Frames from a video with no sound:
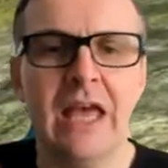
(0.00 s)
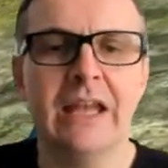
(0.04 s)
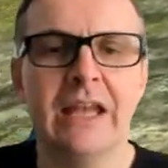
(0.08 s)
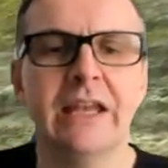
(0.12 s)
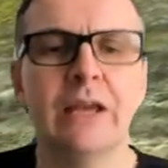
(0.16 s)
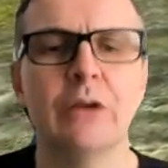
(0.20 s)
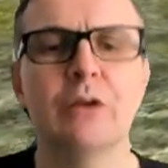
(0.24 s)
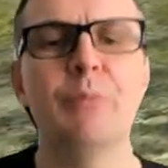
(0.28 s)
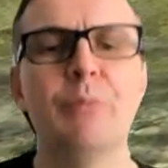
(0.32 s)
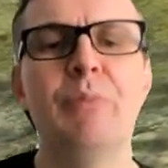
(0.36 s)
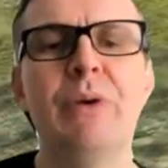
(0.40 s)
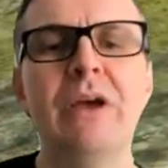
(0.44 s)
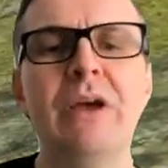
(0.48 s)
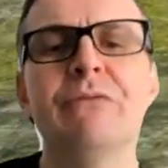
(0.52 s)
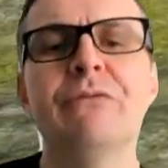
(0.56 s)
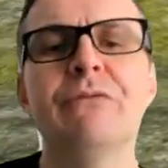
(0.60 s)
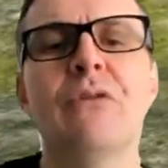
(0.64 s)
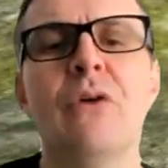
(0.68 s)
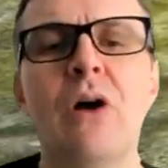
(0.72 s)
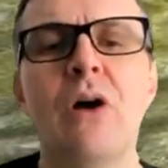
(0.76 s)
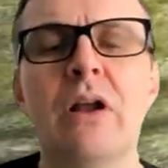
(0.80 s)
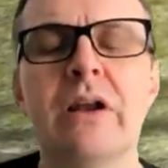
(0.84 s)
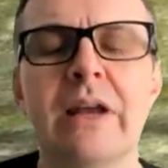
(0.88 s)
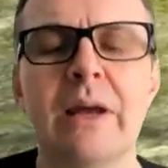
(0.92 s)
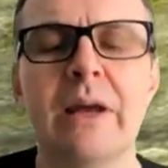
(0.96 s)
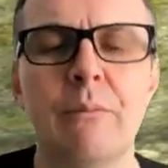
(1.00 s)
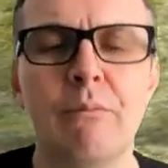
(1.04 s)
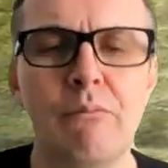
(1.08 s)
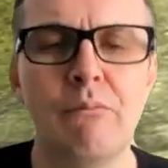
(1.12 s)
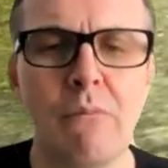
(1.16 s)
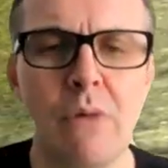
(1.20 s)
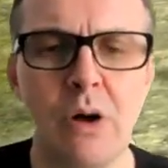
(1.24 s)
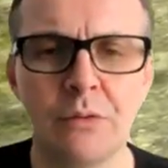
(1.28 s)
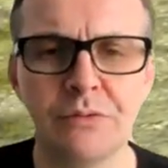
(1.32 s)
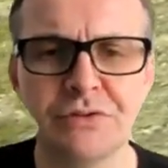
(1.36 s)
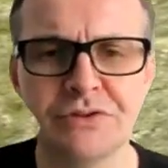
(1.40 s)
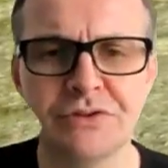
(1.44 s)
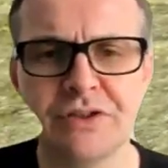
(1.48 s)
Now, the pitfall that
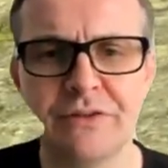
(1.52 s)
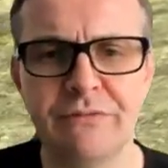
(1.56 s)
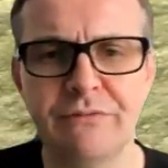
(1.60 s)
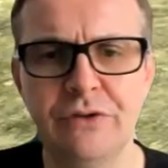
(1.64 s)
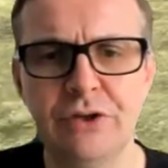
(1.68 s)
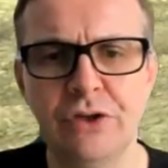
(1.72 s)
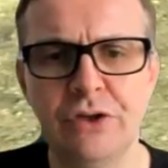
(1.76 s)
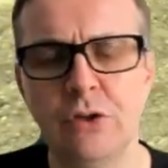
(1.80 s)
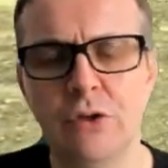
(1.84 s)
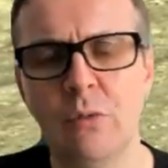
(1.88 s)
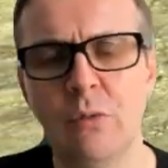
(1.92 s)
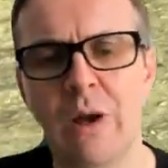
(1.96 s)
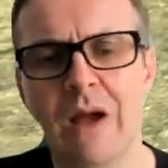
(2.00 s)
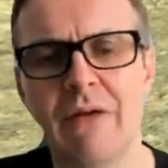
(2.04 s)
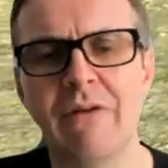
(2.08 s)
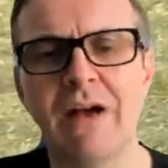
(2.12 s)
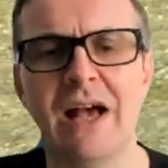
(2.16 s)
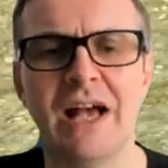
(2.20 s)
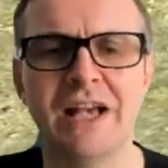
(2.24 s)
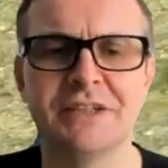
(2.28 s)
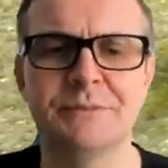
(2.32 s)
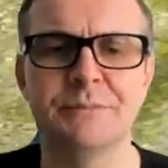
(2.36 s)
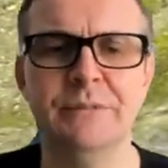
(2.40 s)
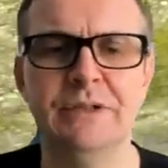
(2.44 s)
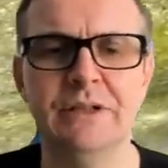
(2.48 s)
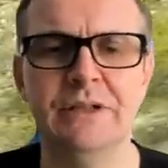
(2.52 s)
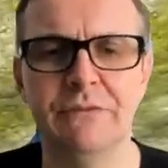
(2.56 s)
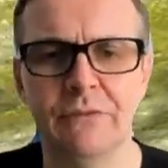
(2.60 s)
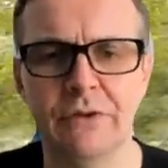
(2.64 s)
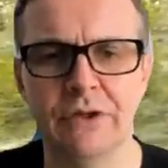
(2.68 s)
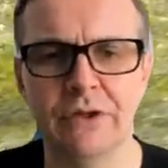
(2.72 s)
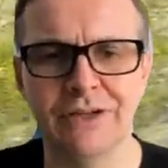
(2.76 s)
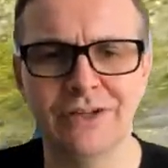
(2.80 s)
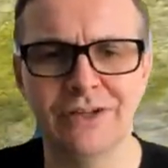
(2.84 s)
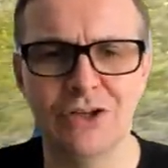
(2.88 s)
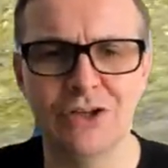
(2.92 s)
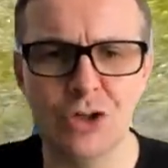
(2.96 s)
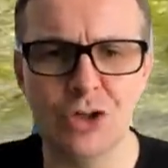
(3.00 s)
most of you have asked me if
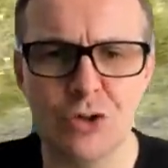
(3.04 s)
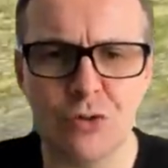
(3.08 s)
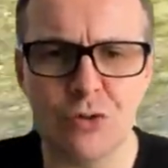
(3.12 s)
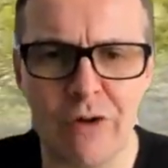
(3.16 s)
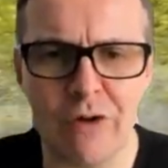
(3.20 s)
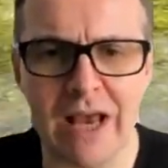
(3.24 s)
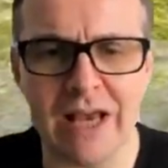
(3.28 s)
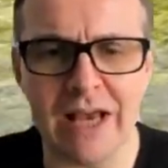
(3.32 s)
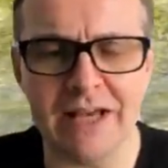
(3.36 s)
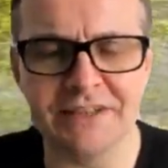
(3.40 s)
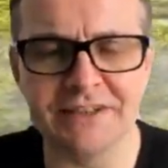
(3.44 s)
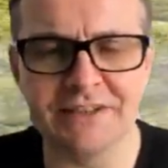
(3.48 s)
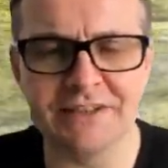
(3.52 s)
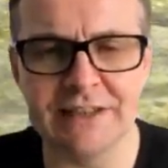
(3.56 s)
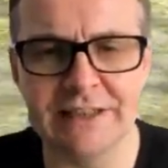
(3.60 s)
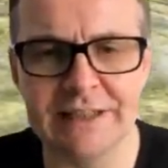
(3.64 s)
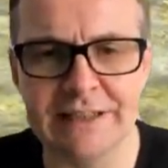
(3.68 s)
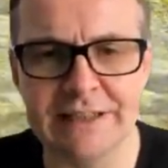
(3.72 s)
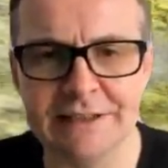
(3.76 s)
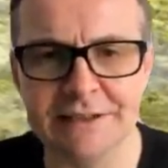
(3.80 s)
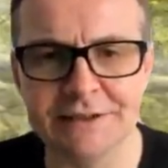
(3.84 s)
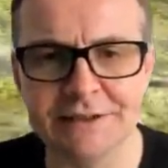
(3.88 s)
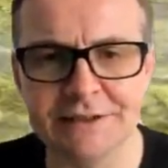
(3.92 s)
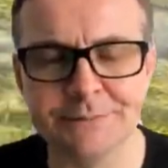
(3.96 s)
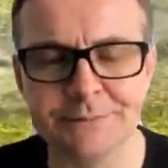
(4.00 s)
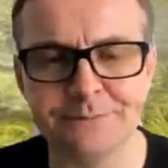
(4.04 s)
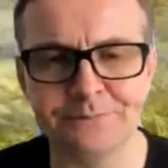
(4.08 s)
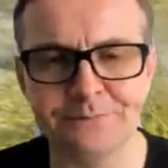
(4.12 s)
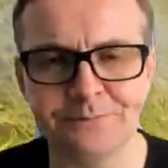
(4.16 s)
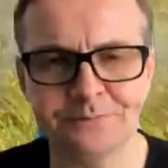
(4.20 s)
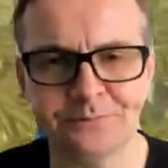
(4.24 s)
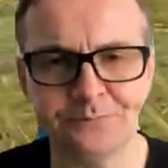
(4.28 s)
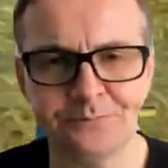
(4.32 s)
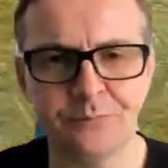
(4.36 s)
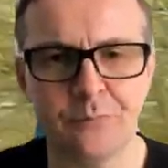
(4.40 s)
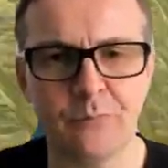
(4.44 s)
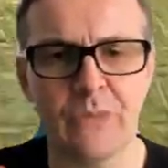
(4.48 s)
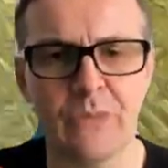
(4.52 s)
I could address is
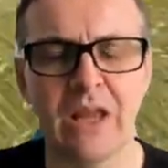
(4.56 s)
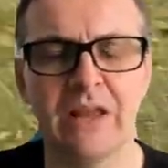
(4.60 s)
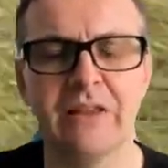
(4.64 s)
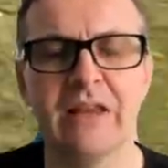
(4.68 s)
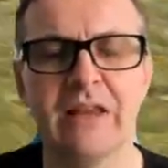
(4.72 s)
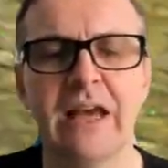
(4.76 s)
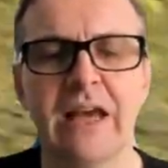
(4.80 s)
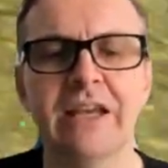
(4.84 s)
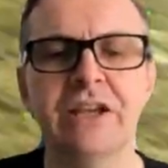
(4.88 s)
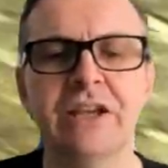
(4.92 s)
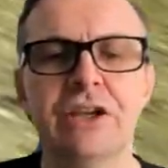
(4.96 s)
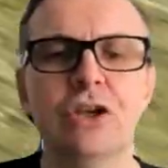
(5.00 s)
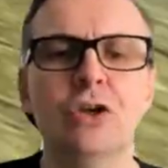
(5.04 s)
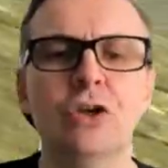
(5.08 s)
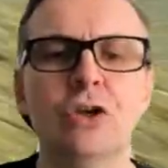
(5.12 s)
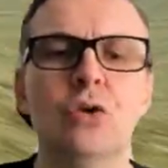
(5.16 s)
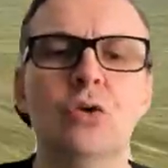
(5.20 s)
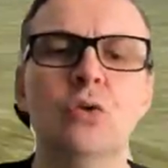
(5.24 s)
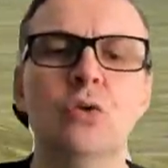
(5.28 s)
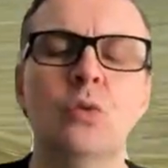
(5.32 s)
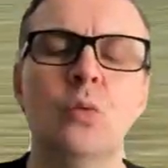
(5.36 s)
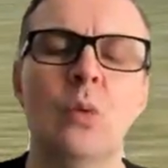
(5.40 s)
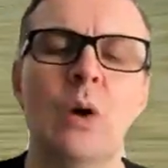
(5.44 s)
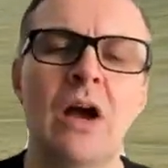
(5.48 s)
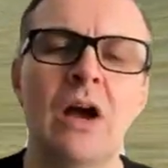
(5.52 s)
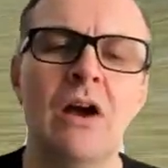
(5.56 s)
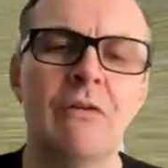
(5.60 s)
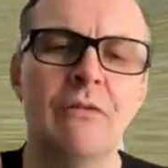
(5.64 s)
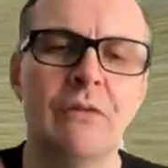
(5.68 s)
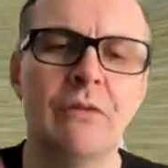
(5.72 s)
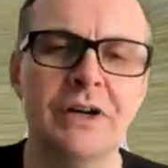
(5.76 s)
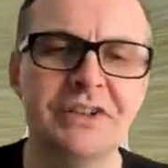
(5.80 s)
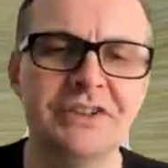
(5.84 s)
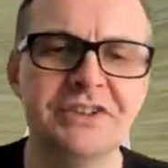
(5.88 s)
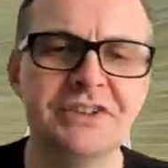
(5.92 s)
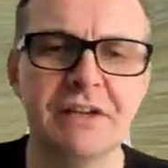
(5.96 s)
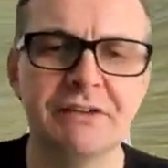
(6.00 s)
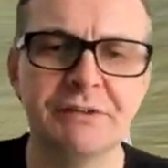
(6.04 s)
that you
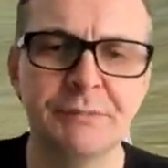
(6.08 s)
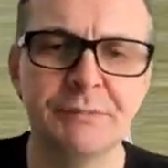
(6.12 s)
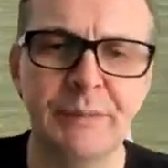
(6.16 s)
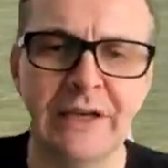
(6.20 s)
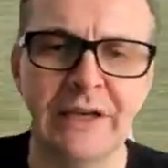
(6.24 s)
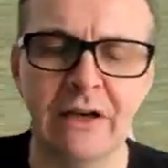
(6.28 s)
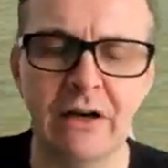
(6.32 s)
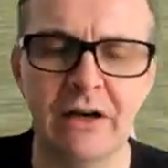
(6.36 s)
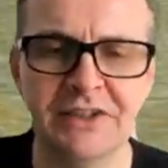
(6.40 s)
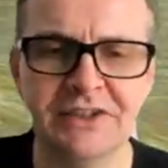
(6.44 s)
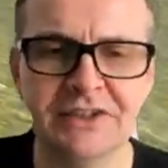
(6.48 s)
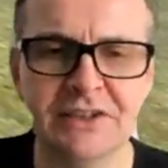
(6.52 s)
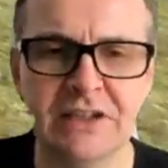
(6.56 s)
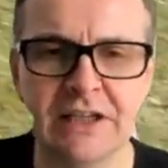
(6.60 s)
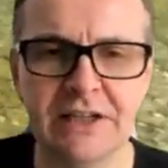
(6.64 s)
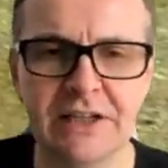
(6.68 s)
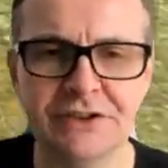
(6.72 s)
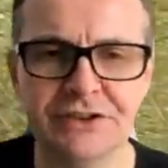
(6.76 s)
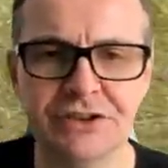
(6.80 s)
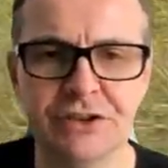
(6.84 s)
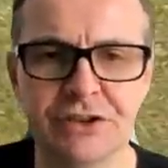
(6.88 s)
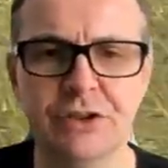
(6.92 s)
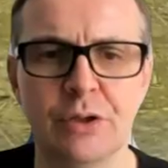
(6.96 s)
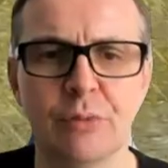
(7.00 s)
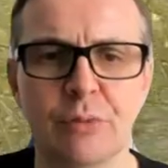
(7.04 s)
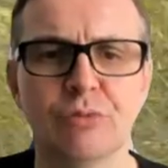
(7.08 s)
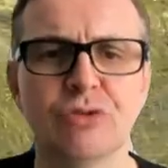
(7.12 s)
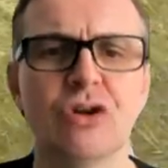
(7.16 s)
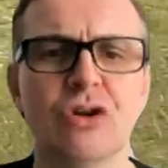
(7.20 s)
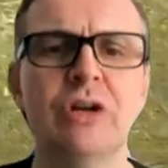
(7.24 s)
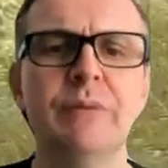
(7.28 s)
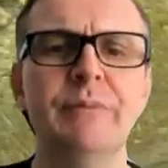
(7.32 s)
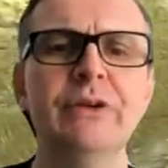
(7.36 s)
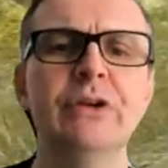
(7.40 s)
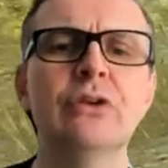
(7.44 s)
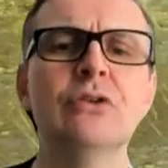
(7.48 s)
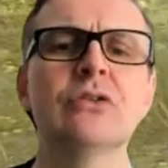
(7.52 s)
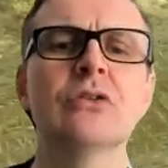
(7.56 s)
find yourselves being isolated. So you're trying
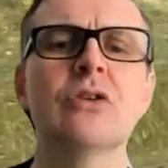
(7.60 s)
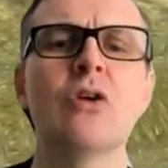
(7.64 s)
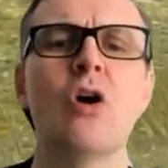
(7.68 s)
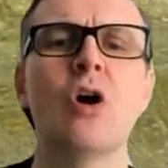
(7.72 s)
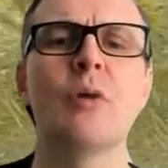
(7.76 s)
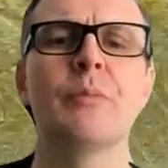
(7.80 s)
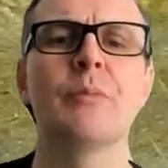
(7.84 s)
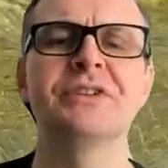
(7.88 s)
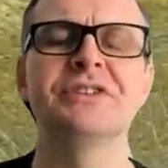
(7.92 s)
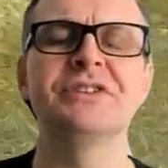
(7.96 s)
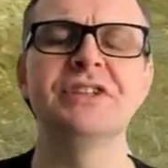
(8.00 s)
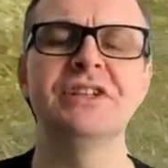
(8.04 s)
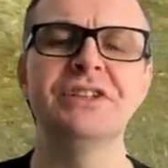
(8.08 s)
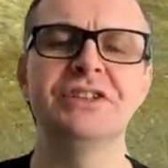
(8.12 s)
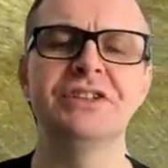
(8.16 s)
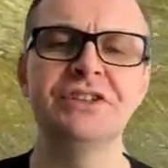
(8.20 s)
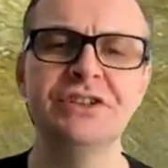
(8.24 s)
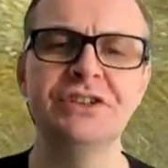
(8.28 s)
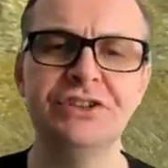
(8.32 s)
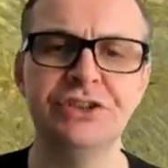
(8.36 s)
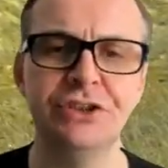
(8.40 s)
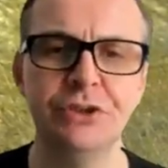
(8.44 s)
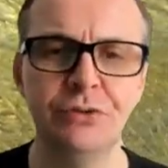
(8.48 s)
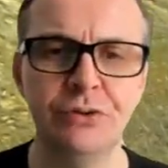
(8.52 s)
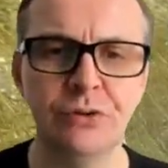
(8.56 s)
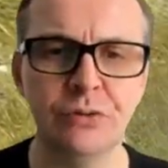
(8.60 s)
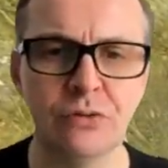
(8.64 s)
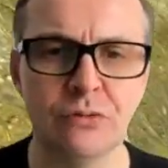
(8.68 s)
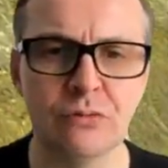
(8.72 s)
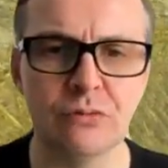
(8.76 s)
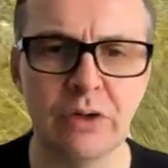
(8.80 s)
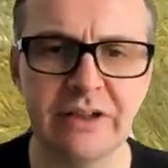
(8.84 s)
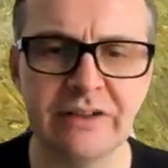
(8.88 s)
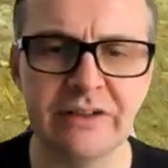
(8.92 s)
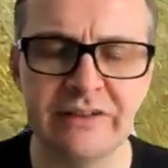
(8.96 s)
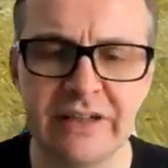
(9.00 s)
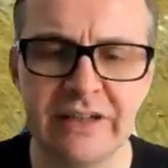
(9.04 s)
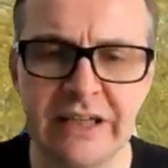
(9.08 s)
to be good corporate citizens. You do the
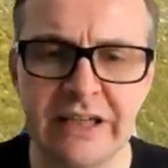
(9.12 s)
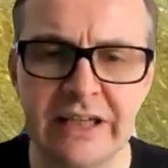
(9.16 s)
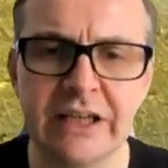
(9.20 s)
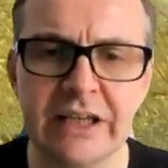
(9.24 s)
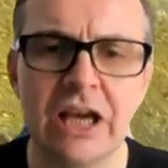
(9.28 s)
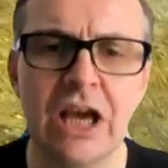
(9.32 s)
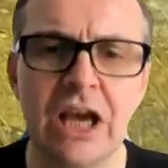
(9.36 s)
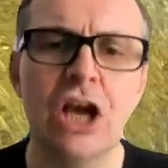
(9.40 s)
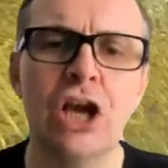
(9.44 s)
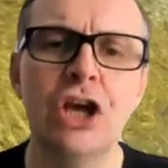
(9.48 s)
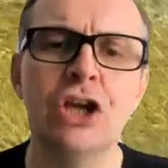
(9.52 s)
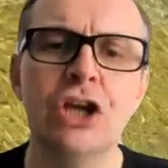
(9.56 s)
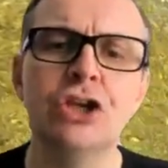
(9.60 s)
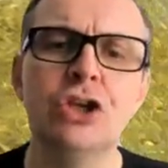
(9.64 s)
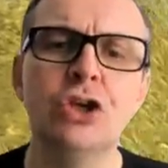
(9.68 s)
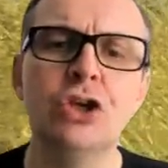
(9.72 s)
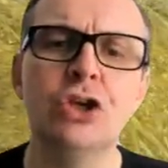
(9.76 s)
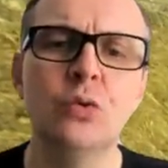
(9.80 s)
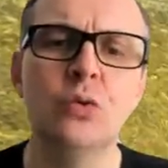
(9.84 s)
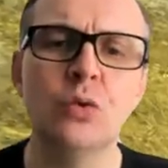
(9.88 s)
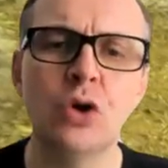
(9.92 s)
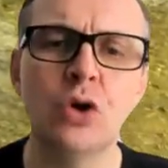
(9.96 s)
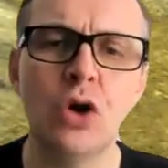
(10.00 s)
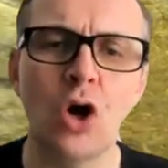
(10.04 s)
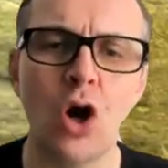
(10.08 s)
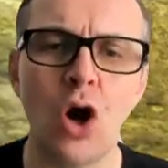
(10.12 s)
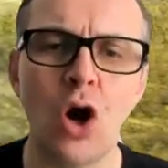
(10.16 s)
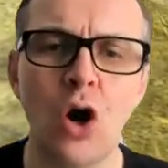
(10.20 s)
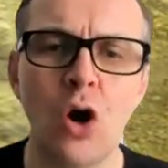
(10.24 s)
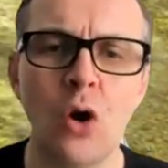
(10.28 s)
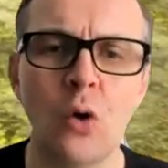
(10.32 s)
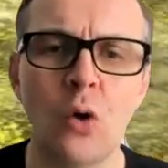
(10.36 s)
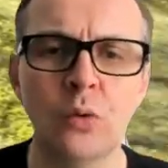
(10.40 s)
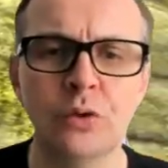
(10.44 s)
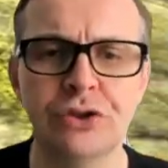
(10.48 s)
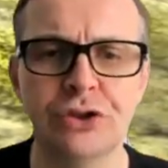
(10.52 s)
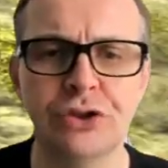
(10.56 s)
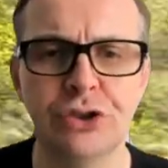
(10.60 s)
right thing. You
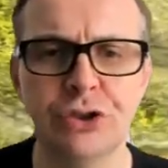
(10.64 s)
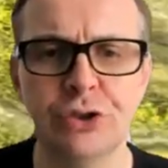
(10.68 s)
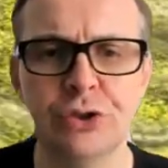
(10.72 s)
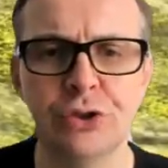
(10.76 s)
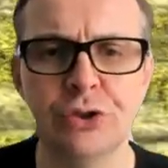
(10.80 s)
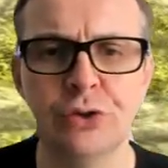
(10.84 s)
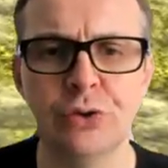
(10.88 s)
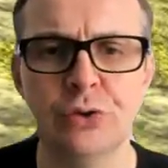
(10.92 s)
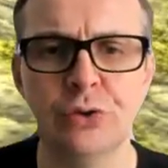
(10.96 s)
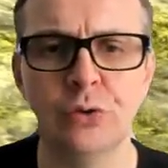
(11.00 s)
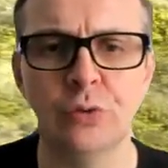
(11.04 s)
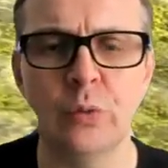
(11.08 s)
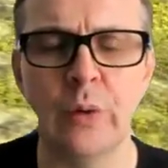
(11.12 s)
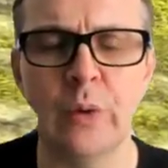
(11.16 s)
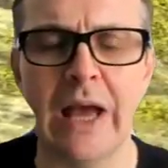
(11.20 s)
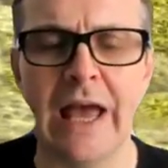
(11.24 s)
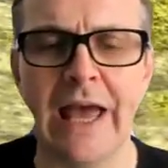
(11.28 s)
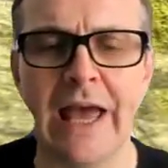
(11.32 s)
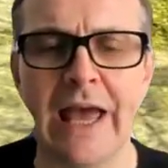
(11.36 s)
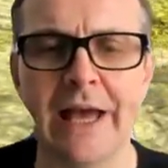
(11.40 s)
go to